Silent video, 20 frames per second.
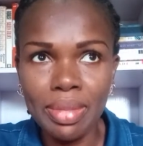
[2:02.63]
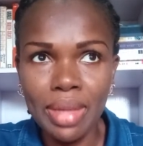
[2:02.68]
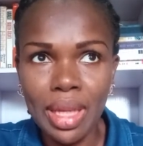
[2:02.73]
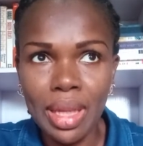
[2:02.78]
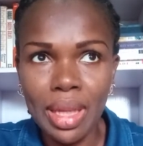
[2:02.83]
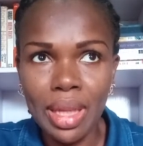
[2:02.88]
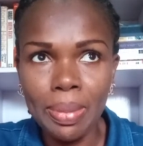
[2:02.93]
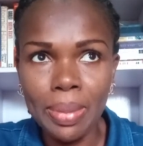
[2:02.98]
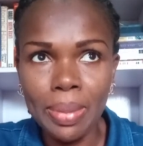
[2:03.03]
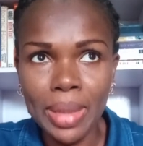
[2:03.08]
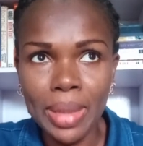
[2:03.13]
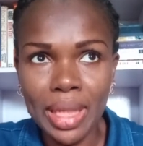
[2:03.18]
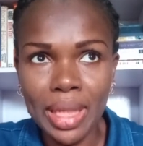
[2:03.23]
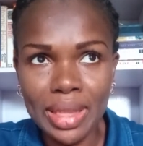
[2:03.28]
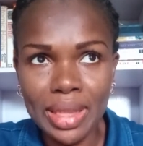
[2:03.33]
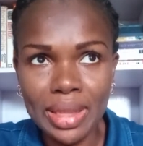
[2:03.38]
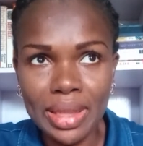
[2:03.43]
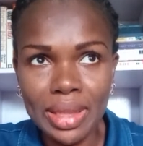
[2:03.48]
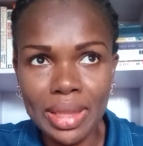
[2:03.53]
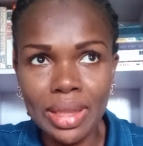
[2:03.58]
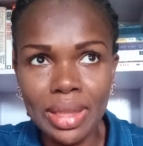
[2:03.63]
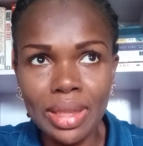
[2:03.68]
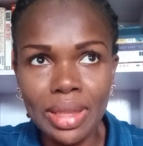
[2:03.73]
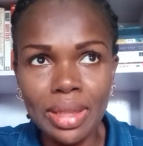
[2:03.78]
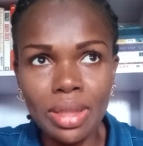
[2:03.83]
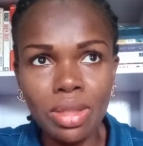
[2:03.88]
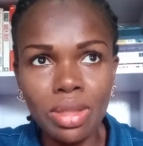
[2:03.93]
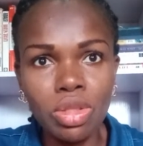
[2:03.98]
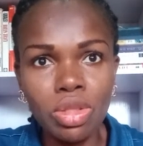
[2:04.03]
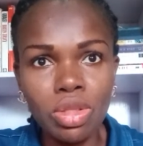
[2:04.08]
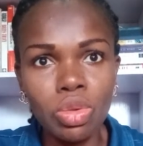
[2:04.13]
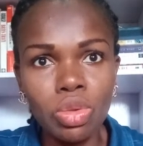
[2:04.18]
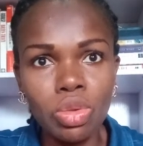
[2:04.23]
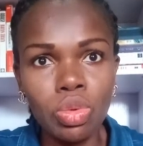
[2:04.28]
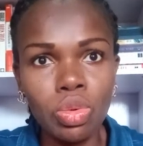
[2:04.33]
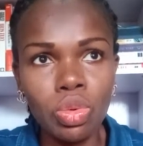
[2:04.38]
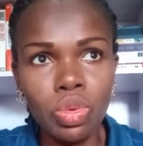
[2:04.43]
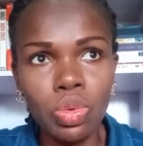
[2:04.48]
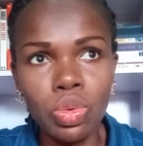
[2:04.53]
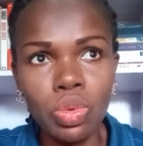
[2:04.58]
blending
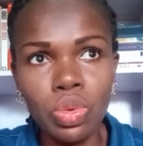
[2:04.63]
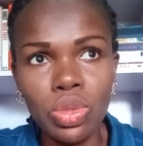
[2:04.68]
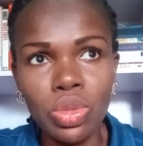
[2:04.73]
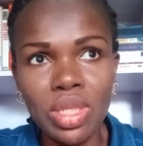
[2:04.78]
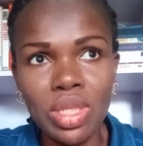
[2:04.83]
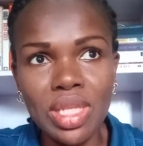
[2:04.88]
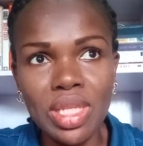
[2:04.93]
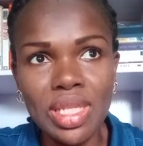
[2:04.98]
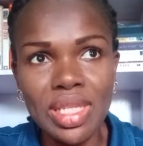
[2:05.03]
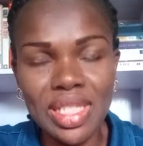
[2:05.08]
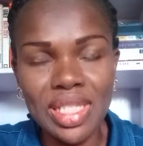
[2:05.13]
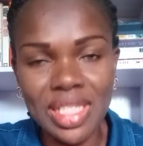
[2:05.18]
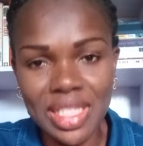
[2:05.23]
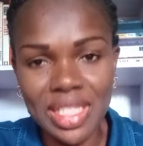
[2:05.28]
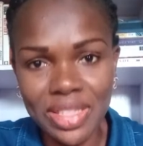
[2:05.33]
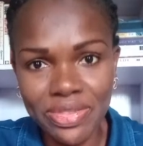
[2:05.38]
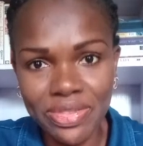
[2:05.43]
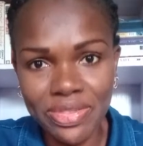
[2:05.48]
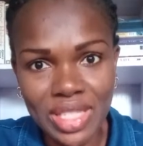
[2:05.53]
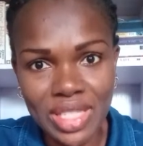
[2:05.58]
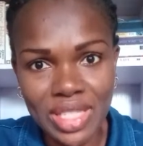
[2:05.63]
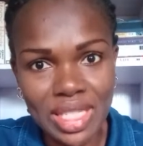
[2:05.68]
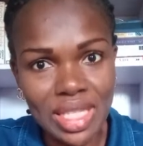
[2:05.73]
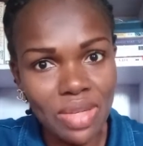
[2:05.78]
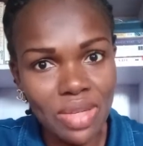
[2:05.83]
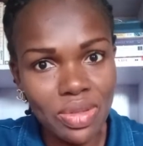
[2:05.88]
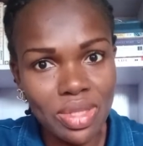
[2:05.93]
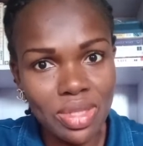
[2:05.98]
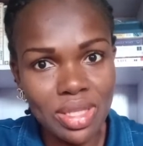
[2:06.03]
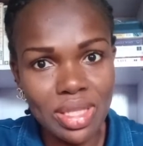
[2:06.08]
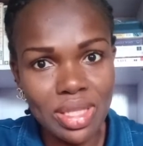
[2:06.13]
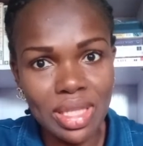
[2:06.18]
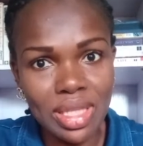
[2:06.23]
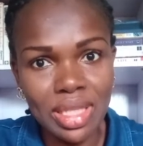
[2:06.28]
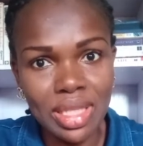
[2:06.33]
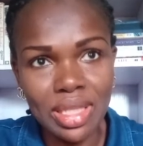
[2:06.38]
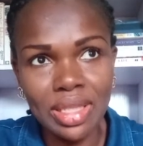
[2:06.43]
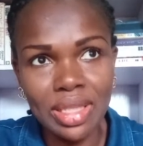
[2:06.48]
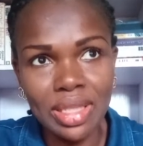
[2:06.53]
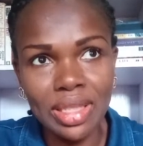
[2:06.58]
to sifting out
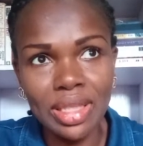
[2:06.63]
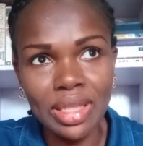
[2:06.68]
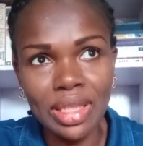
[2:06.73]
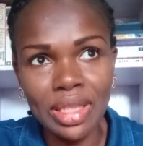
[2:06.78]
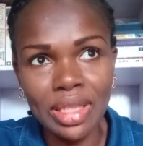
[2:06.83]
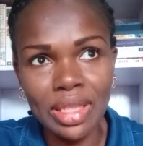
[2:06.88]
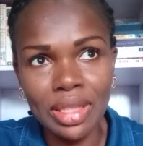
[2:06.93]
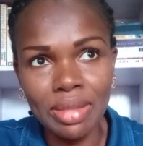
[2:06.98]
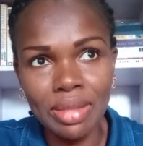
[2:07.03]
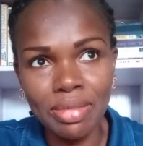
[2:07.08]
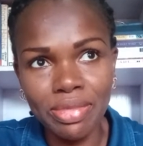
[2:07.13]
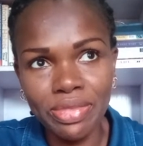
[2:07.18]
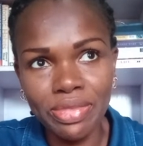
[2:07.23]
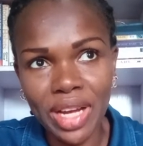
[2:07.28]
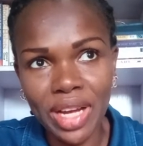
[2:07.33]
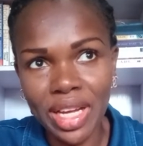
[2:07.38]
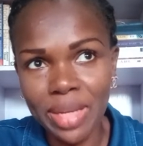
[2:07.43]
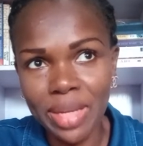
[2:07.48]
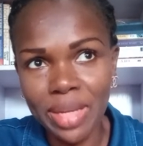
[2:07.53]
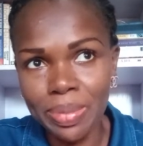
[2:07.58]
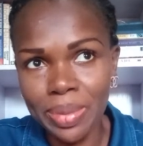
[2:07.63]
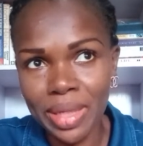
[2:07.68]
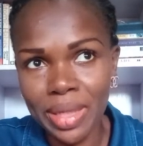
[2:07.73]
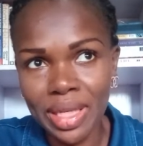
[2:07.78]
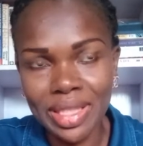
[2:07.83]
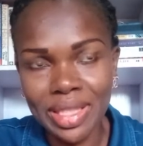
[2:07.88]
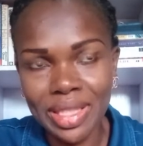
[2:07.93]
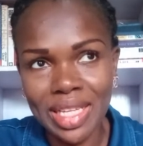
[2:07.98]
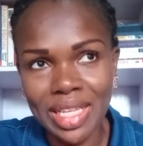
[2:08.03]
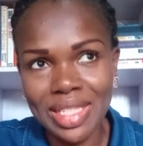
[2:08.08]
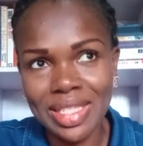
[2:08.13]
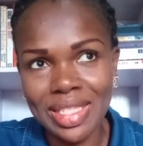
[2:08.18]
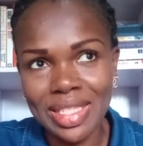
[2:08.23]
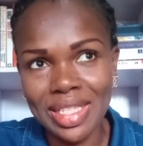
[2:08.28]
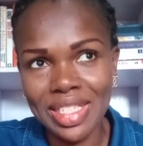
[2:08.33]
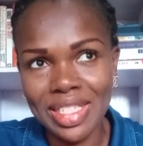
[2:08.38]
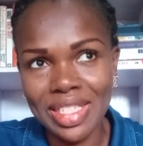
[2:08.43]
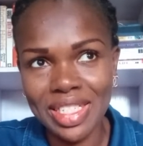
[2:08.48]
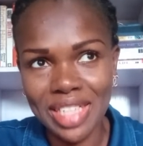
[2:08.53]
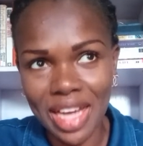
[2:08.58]
the fiber, that's the
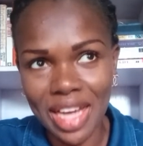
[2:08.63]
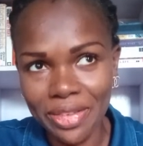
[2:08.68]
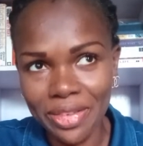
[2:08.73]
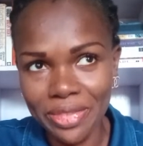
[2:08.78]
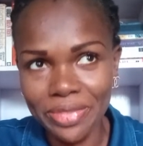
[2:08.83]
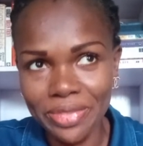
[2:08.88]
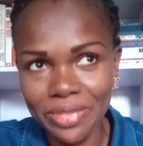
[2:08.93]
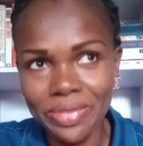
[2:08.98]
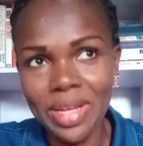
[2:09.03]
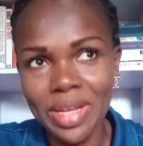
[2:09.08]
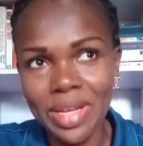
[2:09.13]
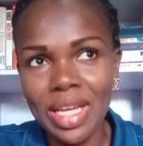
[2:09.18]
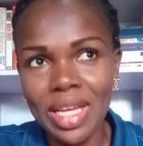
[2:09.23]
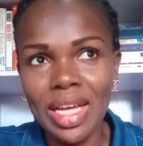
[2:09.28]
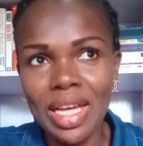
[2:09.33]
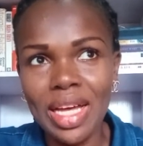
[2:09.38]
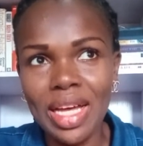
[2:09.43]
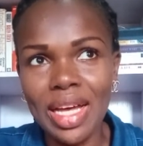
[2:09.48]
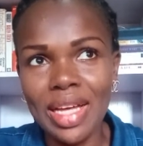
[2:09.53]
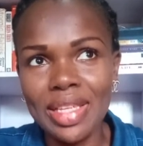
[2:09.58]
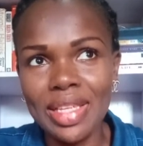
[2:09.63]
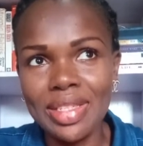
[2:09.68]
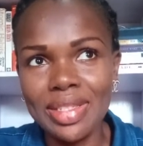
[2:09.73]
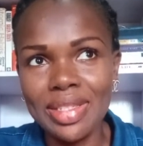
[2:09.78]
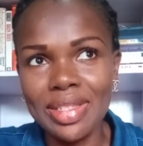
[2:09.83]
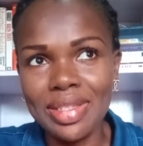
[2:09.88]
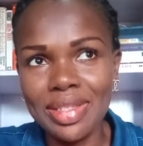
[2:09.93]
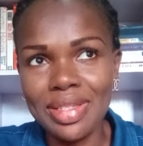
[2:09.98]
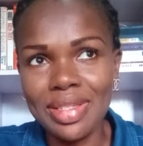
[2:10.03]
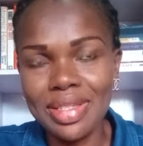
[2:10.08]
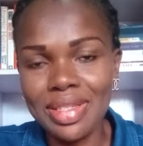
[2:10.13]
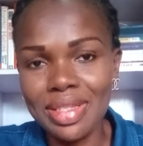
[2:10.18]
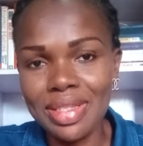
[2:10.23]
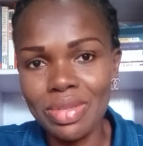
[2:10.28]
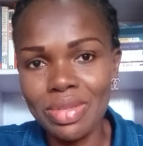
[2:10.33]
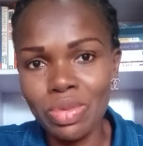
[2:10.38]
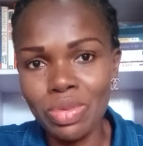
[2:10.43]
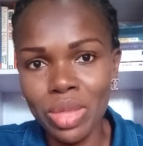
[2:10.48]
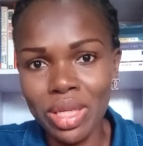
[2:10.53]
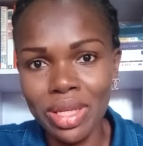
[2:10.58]
chaff, as
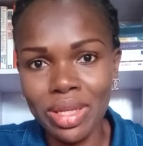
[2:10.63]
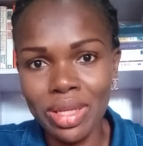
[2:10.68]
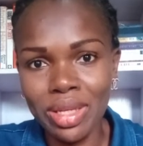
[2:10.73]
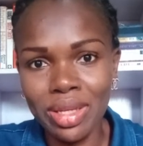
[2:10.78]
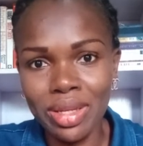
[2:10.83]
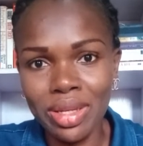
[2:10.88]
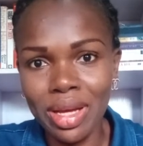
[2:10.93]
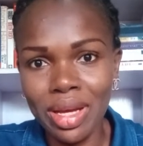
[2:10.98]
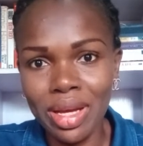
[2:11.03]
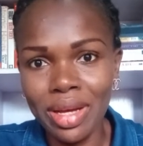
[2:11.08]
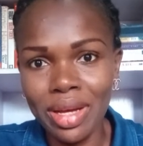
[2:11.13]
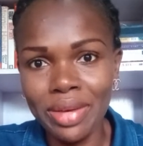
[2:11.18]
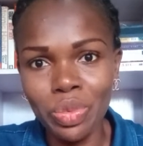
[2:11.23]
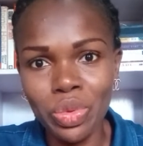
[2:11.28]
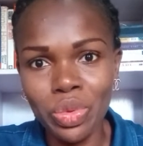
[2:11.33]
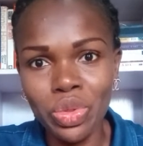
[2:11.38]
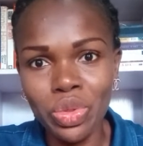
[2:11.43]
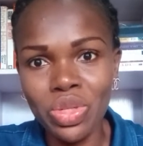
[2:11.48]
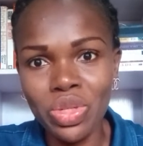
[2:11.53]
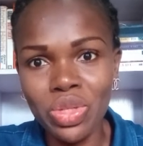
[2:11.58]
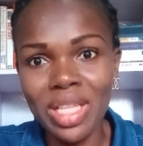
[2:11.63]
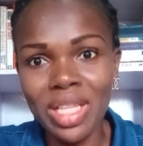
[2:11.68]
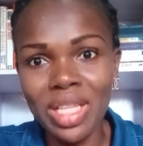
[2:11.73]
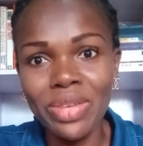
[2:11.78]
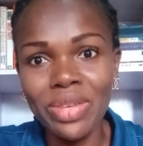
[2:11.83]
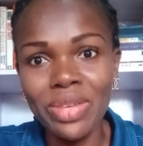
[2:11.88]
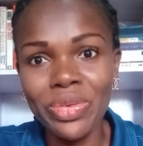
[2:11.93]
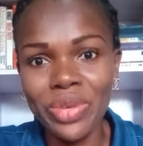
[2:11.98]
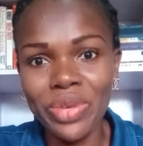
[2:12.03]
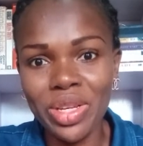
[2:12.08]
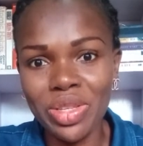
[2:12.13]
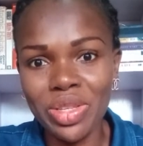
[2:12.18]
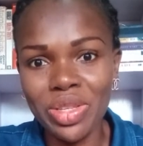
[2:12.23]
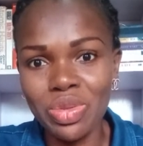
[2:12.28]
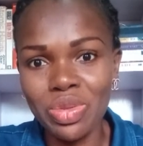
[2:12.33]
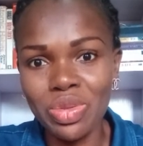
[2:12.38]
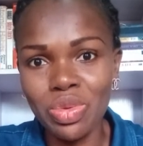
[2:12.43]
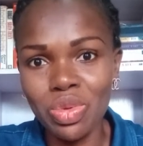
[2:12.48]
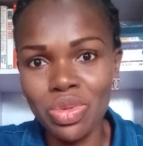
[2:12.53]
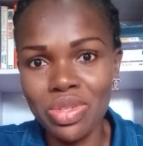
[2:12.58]
we usually refer to
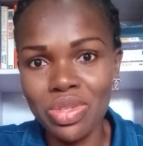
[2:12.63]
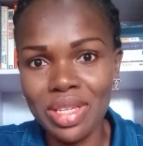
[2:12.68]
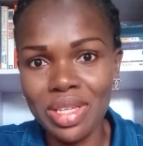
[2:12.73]
those